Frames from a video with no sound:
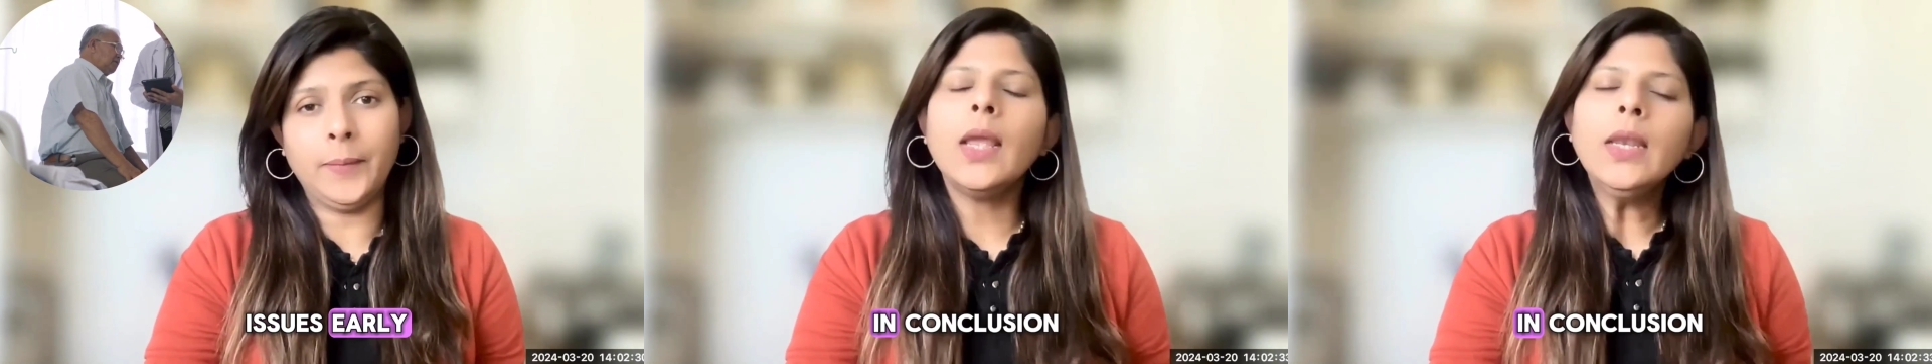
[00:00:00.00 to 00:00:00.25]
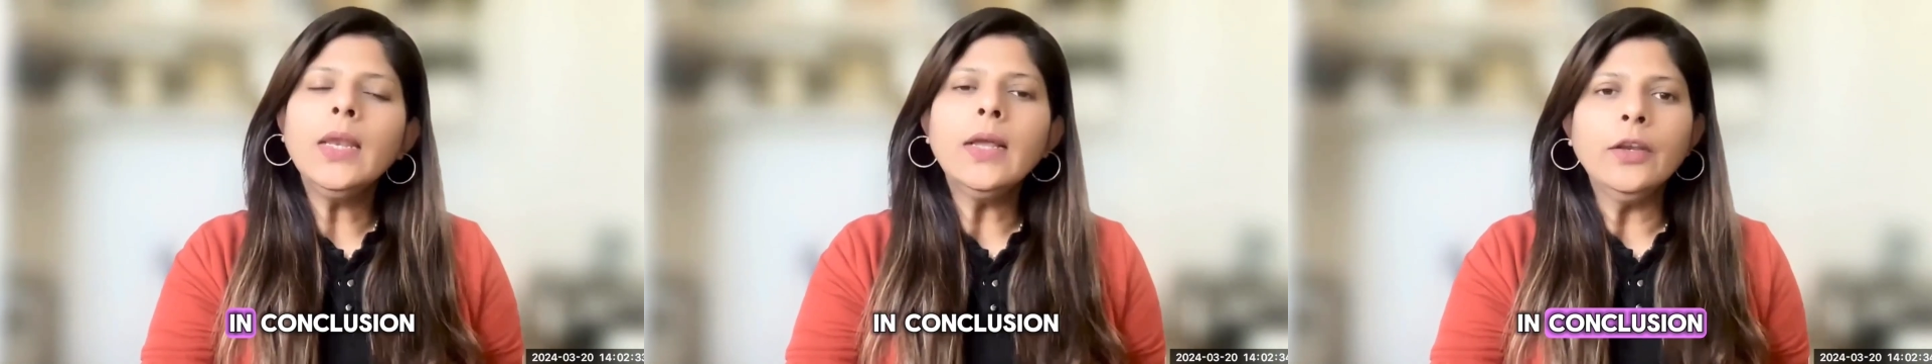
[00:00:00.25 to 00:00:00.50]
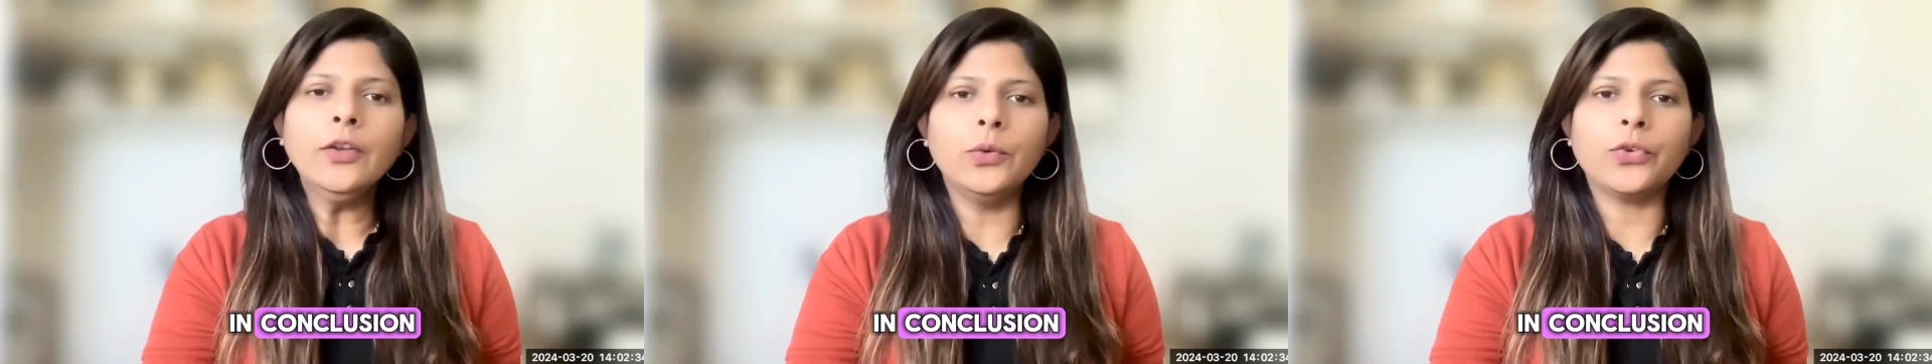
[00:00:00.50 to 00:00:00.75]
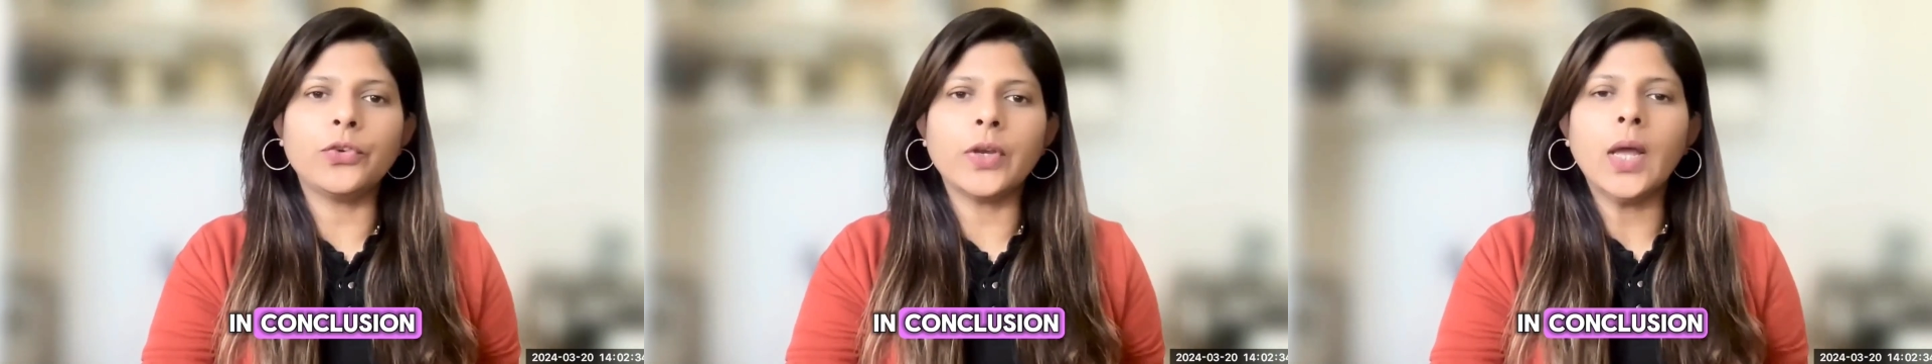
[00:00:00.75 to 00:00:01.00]
In
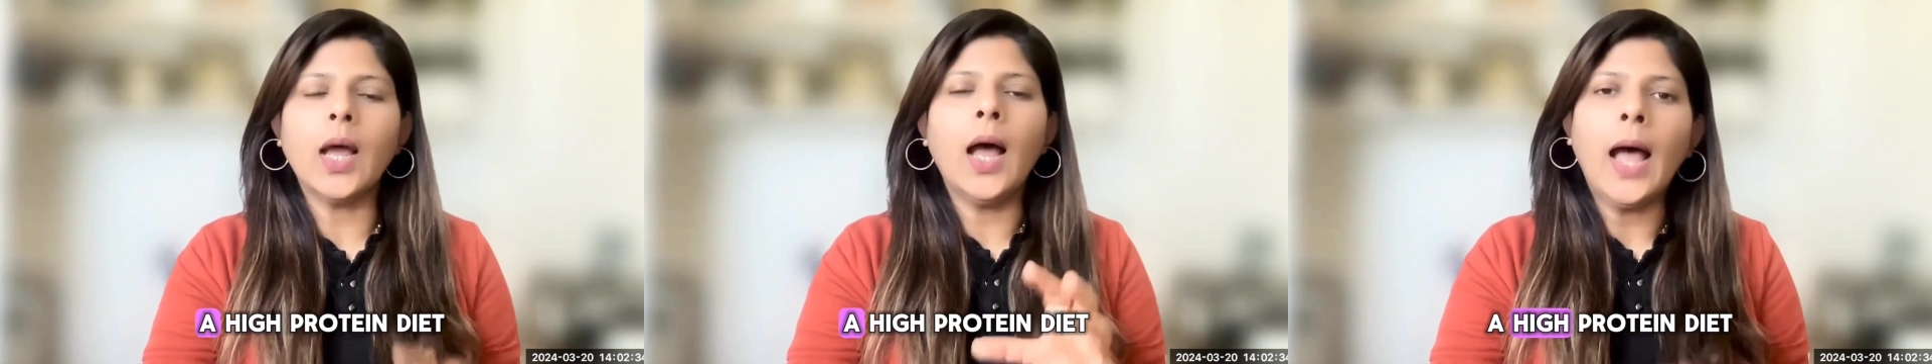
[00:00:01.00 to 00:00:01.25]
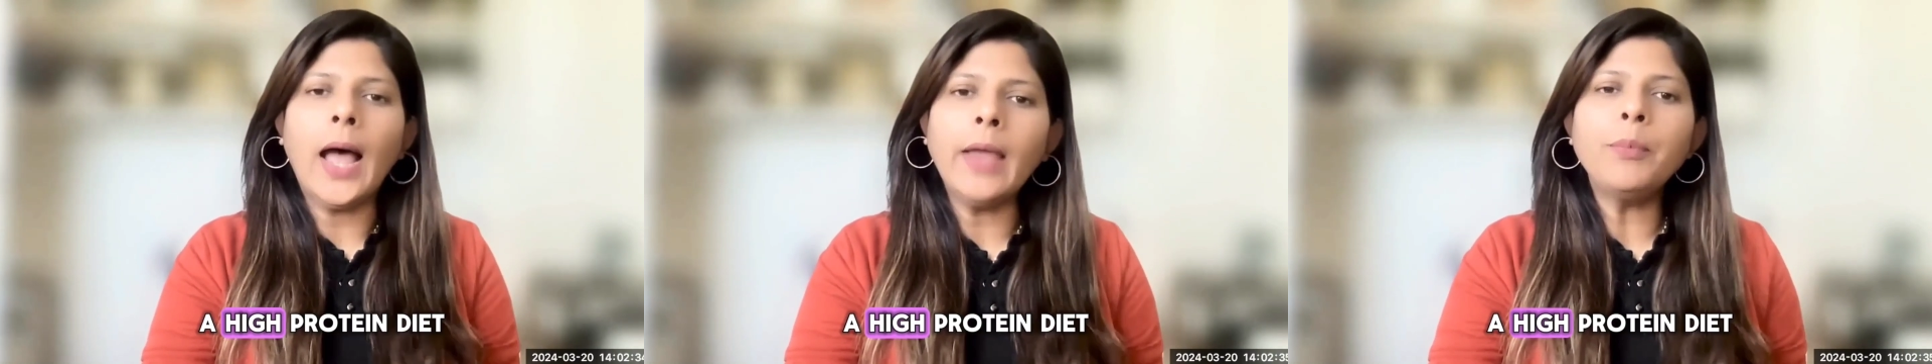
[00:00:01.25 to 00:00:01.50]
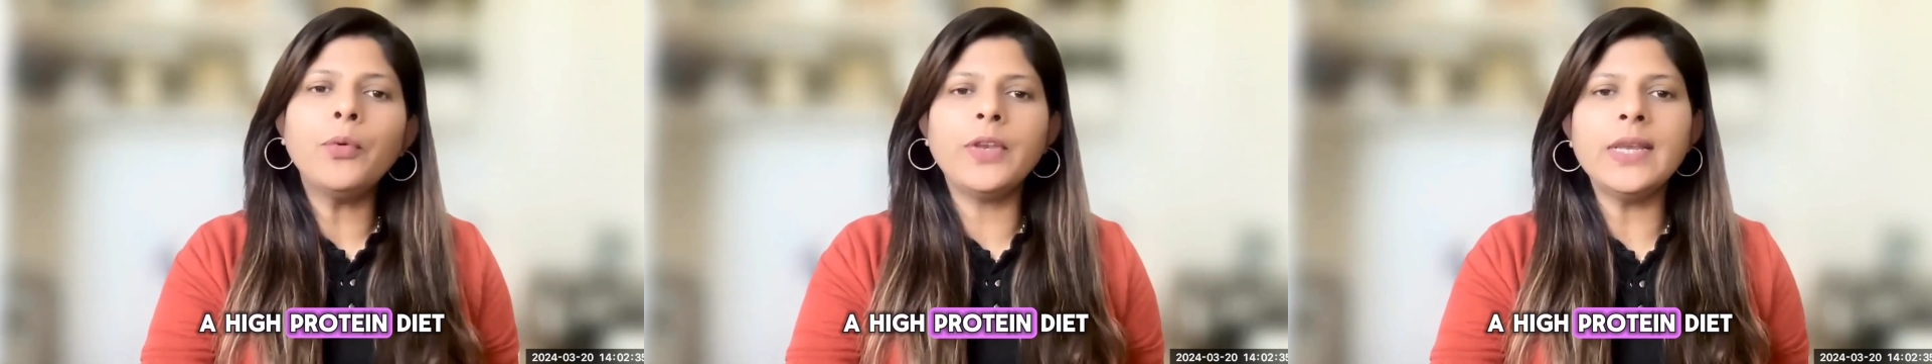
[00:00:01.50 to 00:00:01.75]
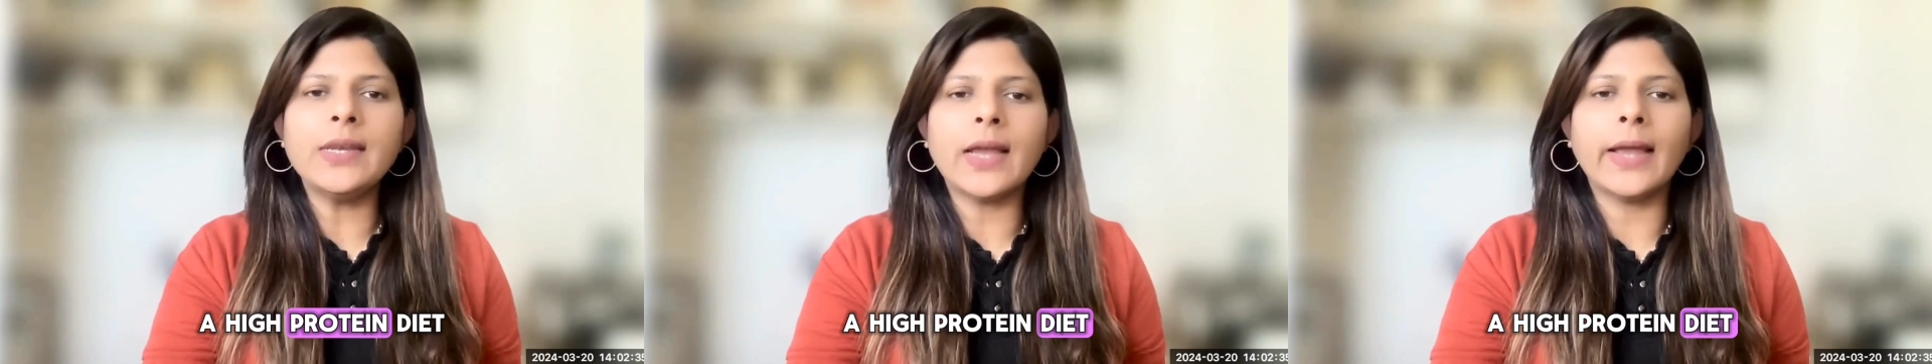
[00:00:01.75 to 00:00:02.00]
conclusion, a high
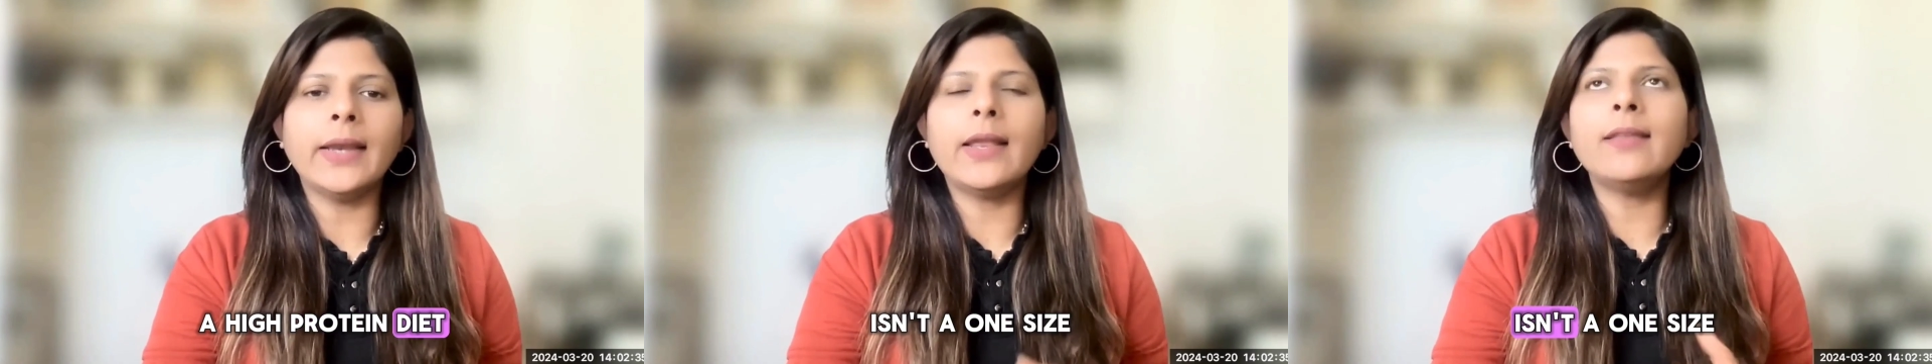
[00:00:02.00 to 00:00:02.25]
protein diet